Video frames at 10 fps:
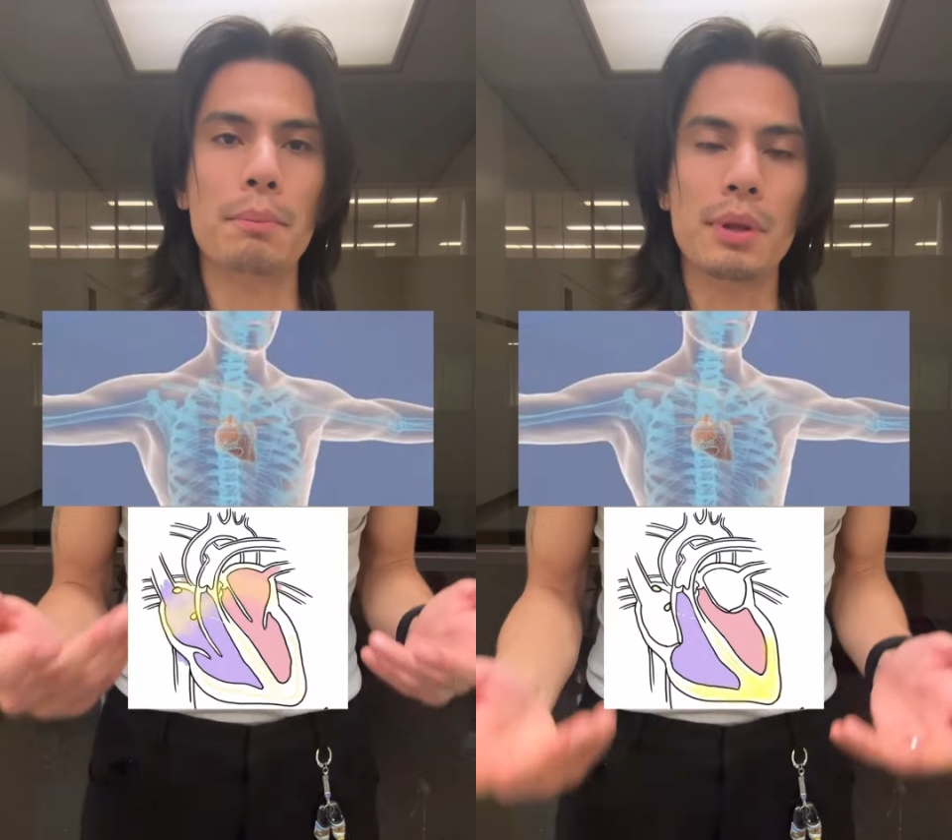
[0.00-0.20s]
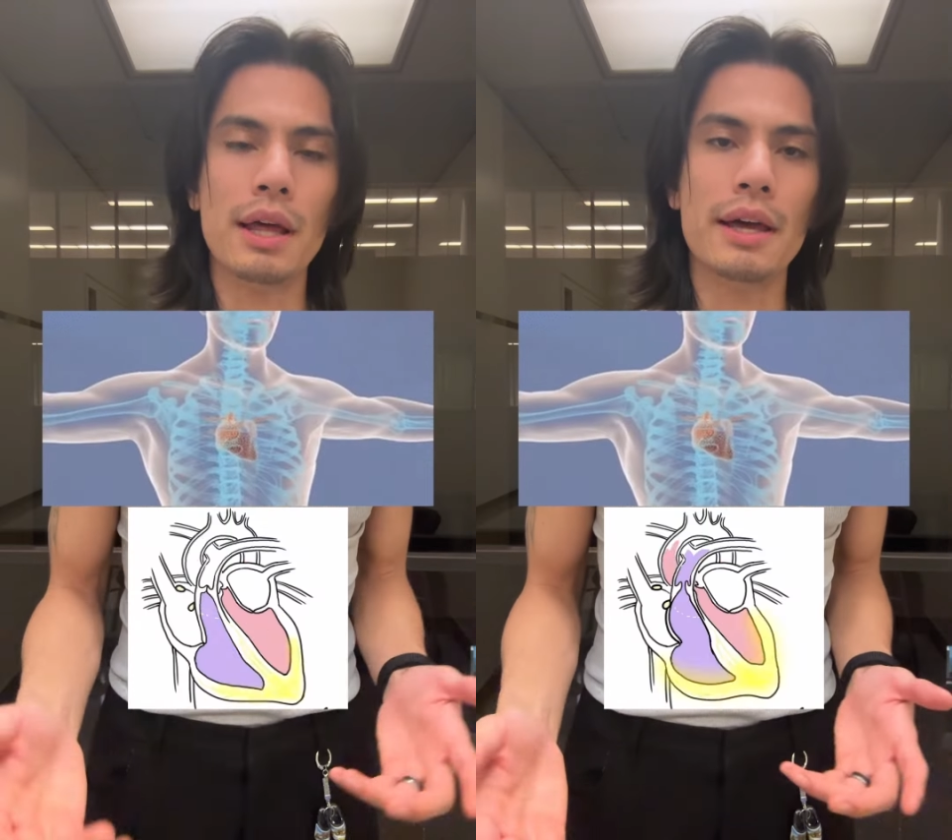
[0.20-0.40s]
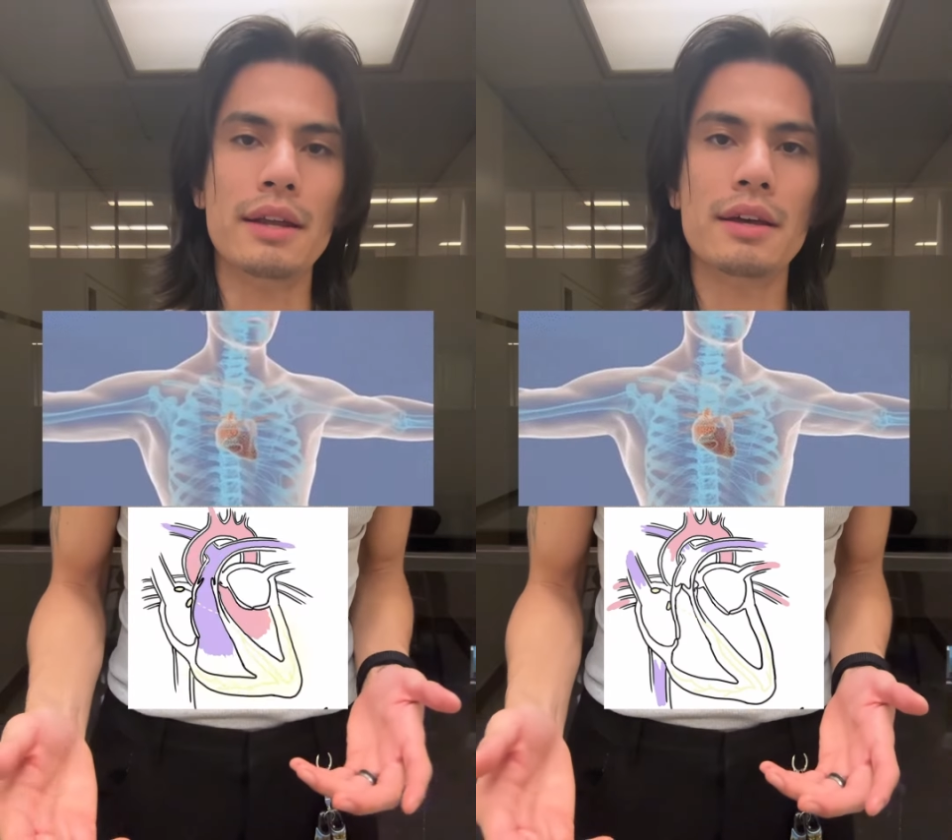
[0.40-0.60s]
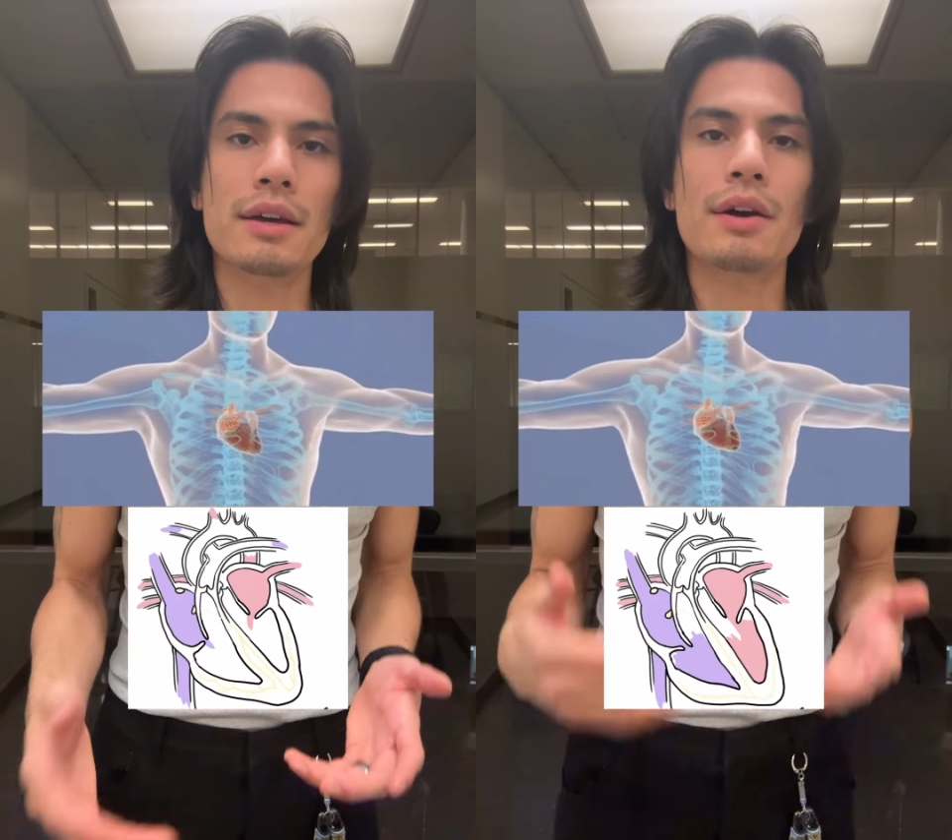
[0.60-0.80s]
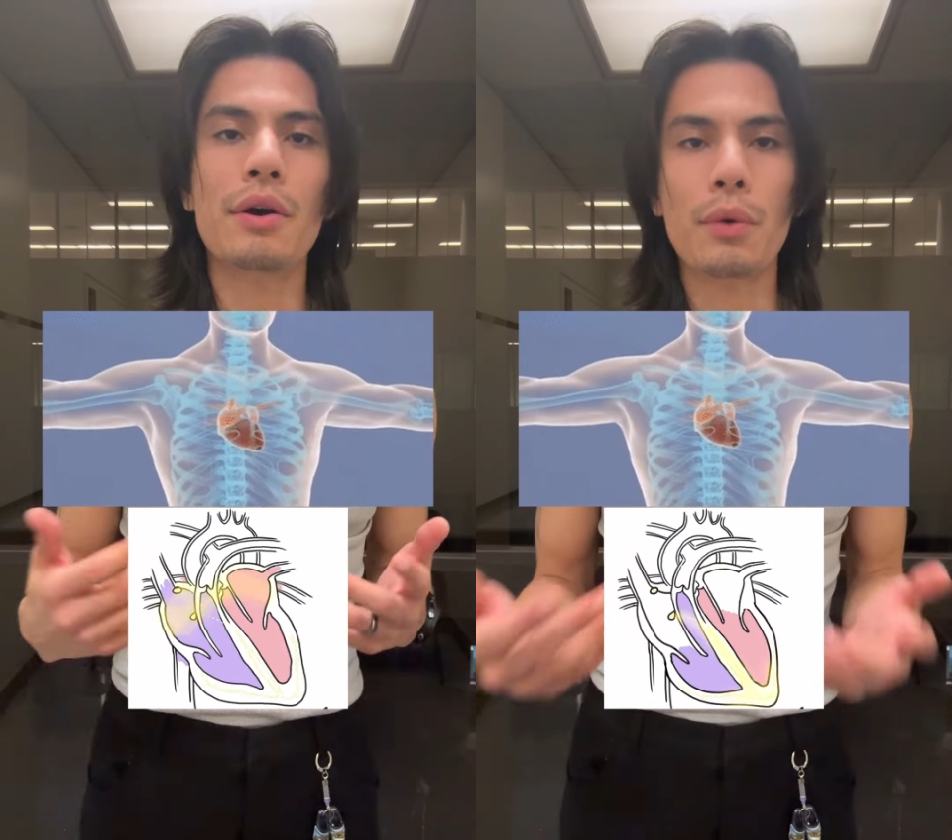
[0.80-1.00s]
blood
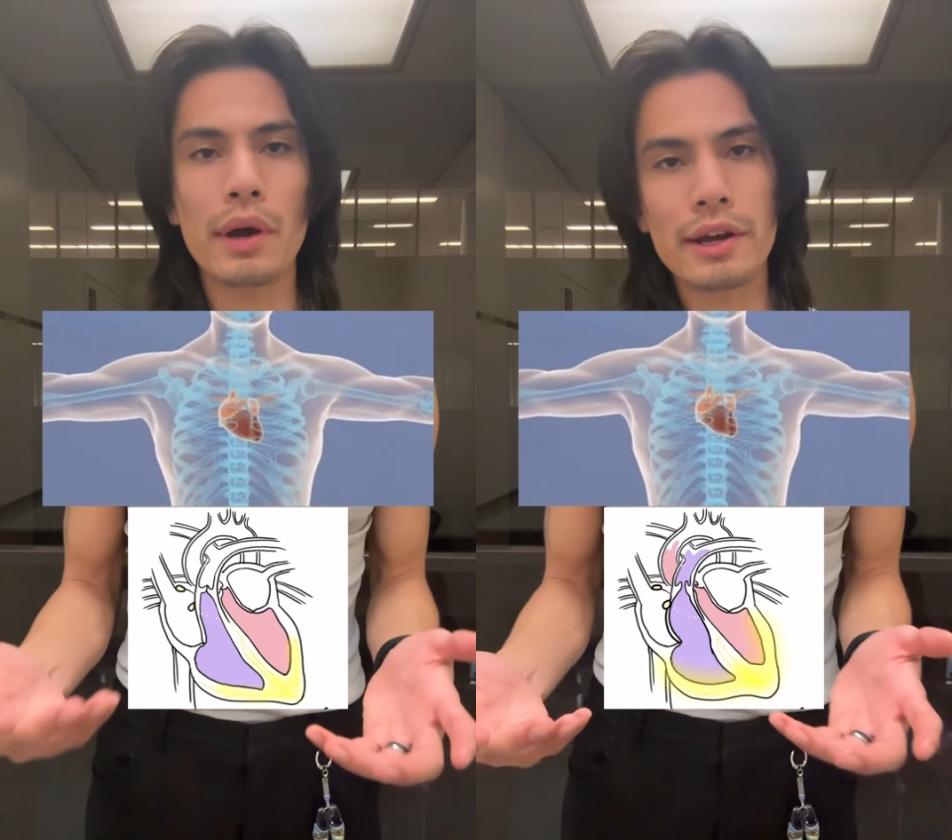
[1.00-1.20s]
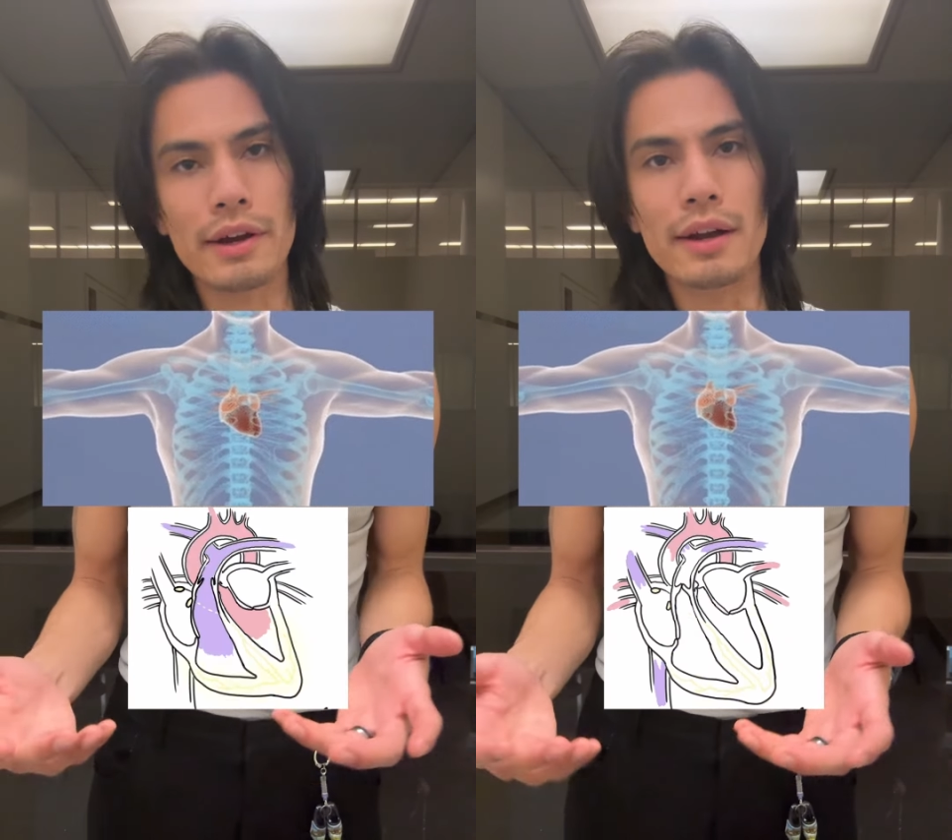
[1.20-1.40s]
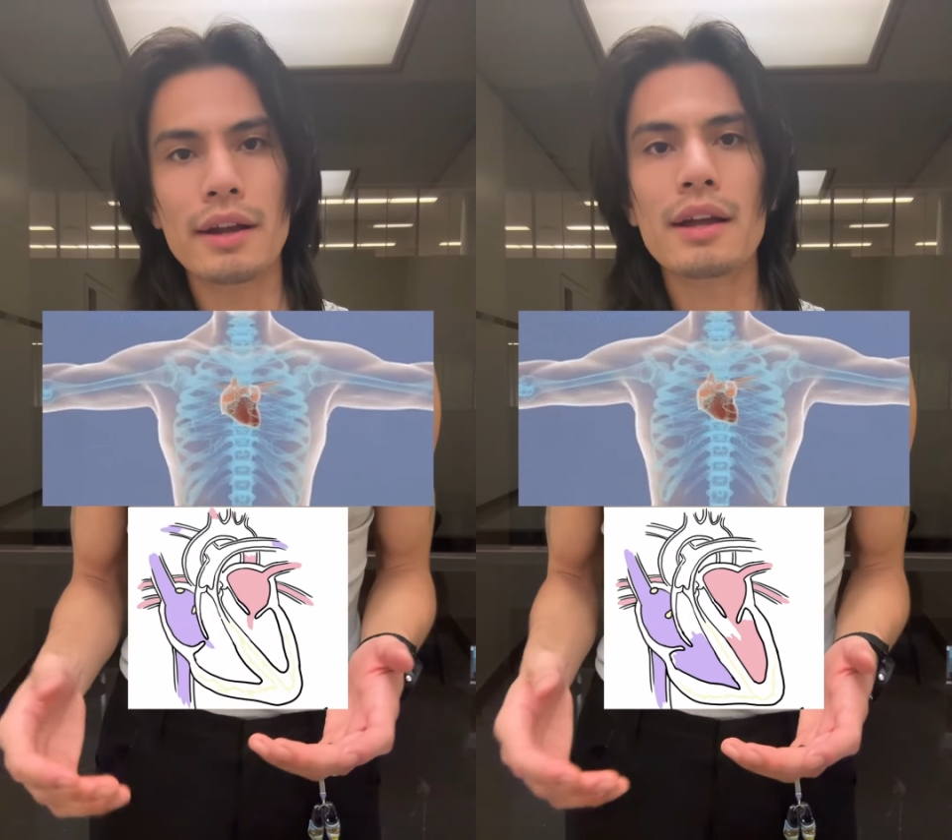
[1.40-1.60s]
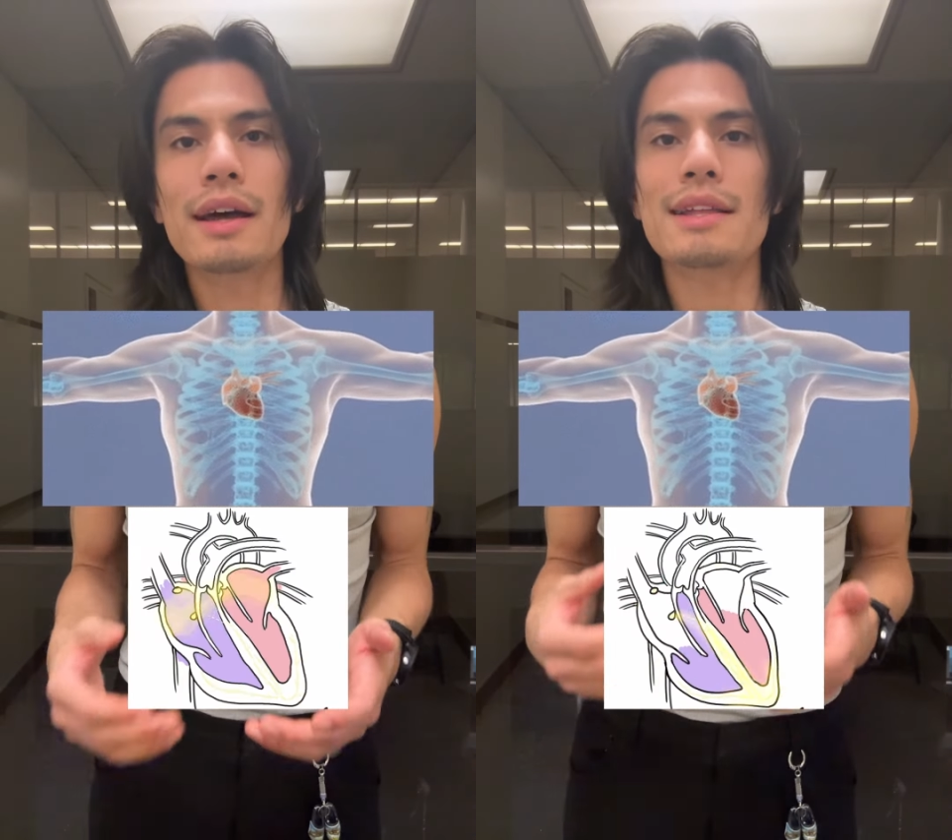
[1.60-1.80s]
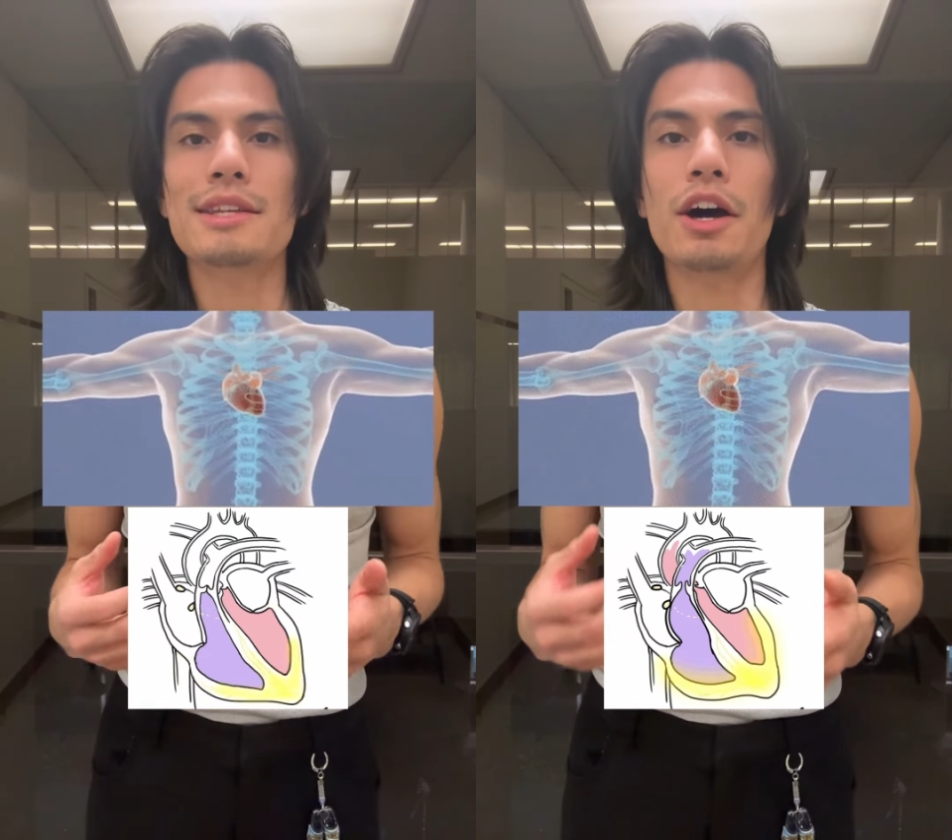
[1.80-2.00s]
quicker
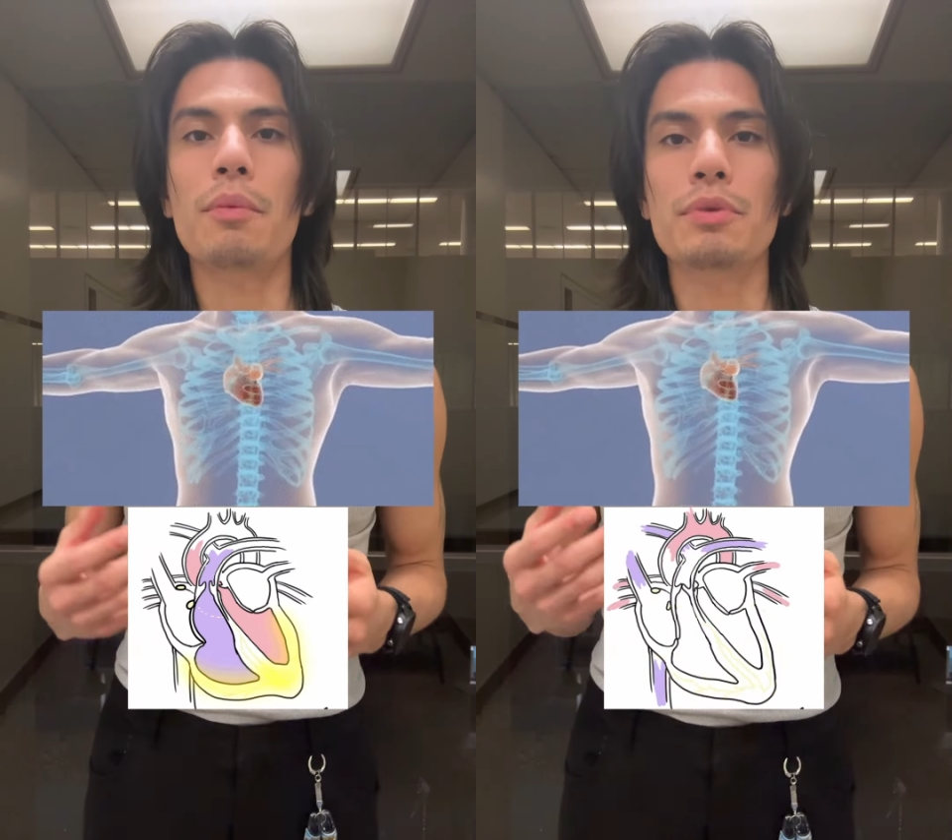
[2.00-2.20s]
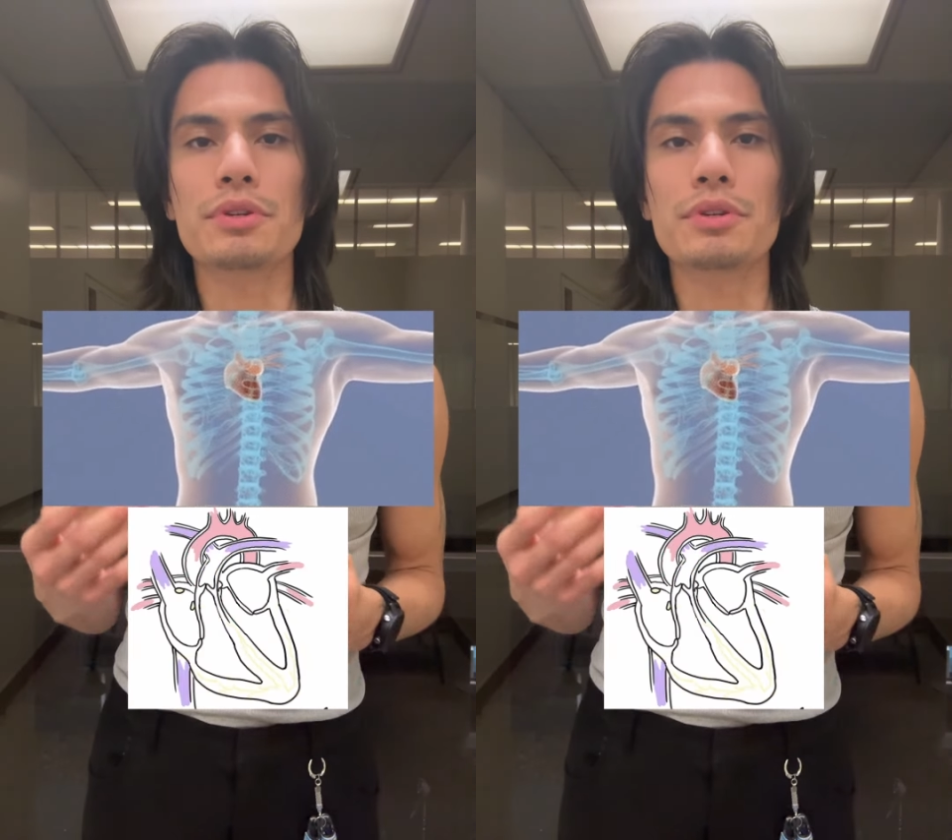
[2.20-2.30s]
to help